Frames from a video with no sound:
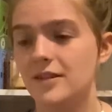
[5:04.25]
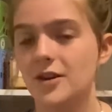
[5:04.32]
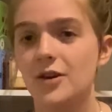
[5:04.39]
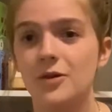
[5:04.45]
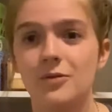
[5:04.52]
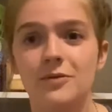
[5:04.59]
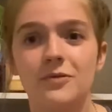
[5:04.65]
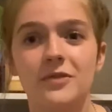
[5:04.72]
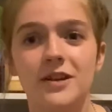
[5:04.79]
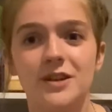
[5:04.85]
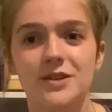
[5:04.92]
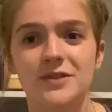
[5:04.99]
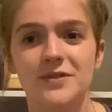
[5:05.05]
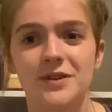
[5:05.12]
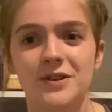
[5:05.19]
who would
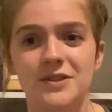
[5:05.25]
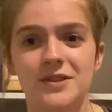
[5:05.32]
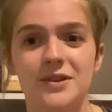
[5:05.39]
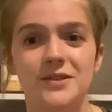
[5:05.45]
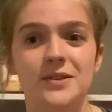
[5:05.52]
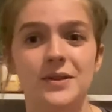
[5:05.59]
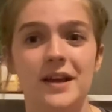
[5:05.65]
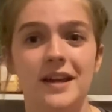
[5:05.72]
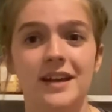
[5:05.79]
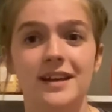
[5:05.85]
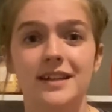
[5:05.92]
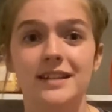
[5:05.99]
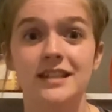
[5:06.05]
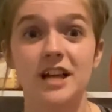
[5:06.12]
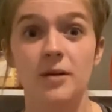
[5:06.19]
finish first, also like
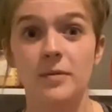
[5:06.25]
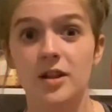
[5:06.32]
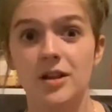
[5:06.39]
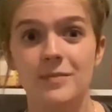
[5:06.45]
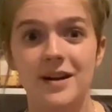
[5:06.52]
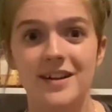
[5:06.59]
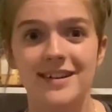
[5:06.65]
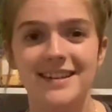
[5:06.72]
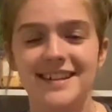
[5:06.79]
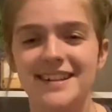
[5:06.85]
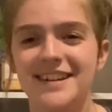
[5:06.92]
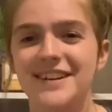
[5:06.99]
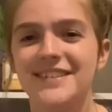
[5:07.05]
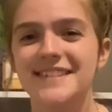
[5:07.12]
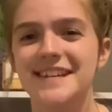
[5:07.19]
tell me all about it,
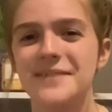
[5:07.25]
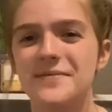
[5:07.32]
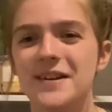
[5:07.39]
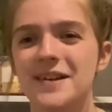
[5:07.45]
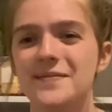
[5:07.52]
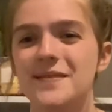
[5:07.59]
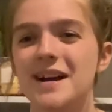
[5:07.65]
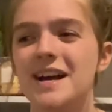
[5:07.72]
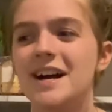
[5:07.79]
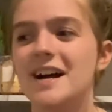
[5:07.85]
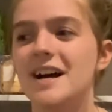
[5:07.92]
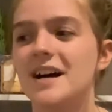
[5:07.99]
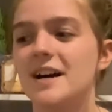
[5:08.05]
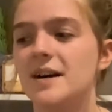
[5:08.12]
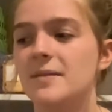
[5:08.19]
type
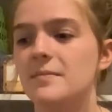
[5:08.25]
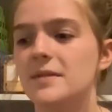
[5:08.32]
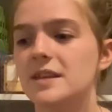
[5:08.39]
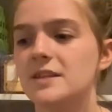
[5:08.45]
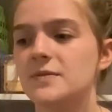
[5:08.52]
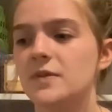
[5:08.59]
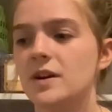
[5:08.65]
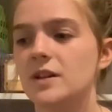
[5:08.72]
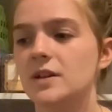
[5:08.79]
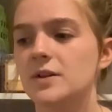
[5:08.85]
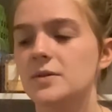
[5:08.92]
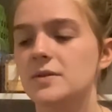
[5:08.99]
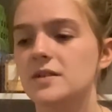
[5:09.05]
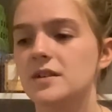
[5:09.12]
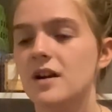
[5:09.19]
vibe. This
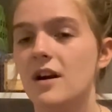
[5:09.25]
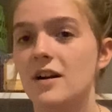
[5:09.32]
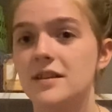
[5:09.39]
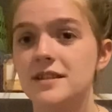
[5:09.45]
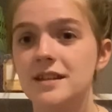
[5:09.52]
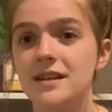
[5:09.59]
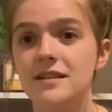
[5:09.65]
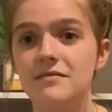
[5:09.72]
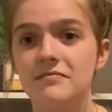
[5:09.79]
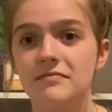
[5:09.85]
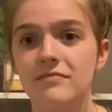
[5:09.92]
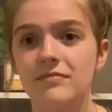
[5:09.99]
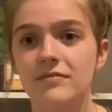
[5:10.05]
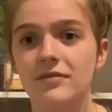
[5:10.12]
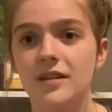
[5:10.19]
follows Kazi.
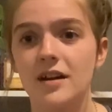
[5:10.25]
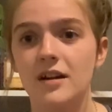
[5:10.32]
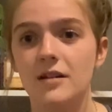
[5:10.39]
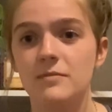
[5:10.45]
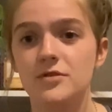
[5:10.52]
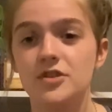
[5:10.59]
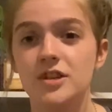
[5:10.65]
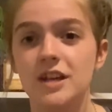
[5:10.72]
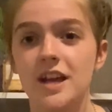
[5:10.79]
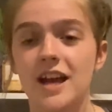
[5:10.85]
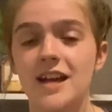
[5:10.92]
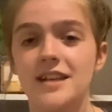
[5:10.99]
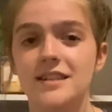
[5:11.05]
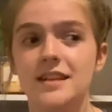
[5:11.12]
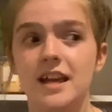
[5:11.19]
She
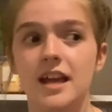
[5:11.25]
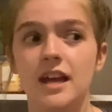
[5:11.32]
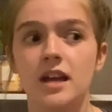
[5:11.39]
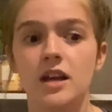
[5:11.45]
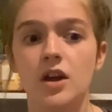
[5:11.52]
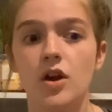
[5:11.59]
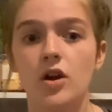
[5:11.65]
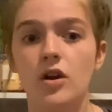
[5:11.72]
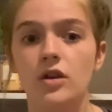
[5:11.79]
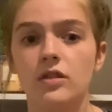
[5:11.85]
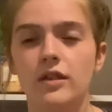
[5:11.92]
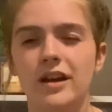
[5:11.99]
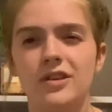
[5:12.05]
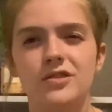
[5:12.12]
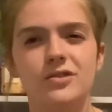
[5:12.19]
is a
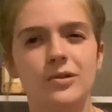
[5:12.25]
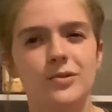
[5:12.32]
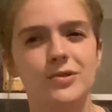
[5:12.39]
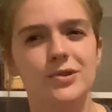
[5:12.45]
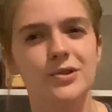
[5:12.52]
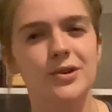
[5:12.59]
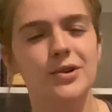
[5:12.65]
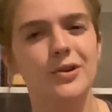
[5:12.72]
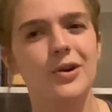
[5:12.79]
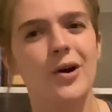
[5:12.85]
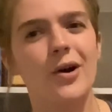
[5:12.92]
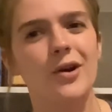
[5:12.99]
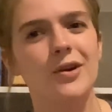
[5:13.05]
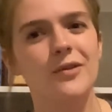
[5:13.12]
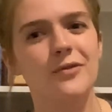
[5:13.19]
like soldier or
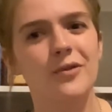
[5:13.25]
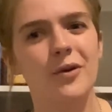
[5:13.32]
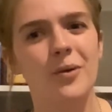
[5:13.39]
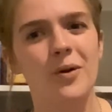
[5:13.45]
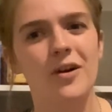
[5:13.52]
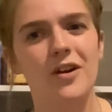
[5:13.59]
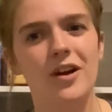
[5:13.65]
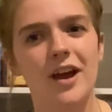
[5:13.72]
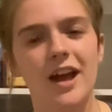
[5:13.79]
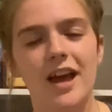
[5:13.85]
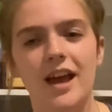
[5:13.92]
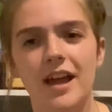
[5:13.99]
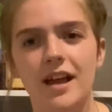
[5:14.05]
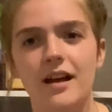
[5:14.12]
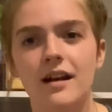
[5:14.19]
guard for
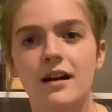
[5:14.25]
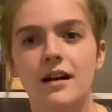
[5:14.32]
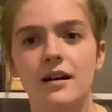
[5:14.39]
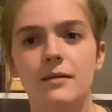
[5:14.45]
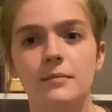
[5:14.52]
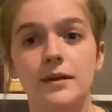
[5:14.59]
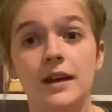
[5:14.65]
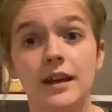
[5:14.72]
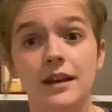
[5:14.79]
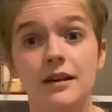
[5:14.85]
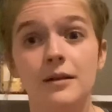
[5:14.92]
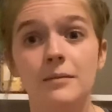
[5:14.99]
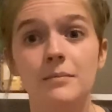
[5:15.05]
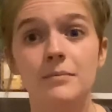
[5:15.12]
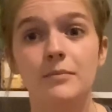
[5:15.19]
a kingdom
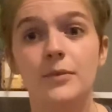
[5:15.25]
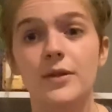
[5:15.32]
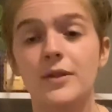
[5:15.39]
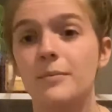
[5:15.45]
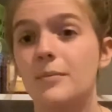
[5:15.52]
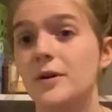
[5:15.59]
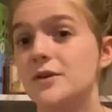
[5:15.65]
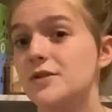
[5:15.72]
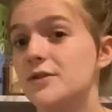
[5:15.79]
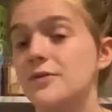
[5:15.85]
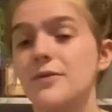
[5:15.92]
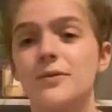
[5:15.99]
kingdom with a bunch of